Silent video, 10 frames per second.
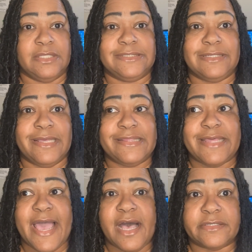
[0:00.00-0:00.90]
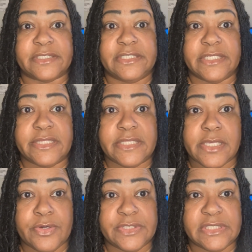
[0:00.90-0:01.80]
to 1000 to
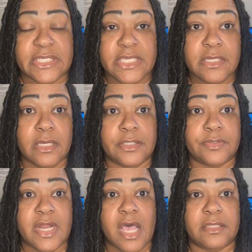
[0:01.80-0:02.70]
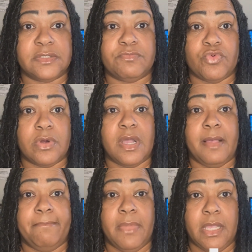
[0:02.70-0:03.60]
$1,300 more
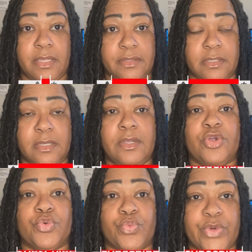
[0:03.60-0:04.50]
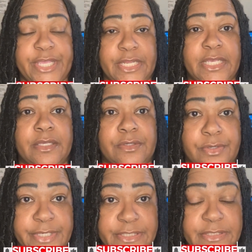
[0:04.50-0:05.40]
a month rent
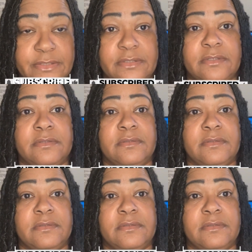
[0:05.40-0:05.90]
increases.